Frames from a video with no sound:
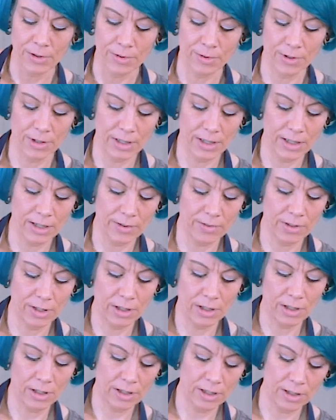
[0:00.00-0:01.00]
We're gonna give it
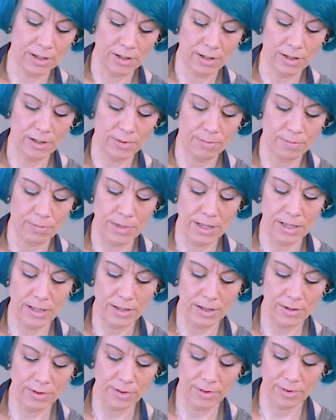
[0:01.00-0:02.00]
a good
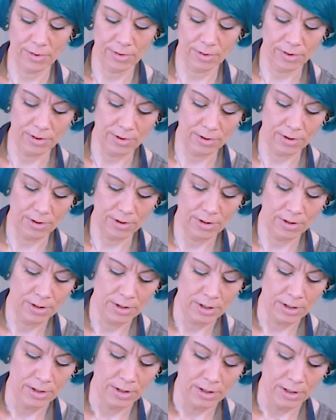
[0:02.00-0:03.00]
mix
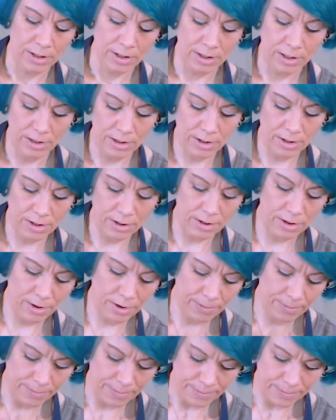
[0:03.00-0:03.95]
here.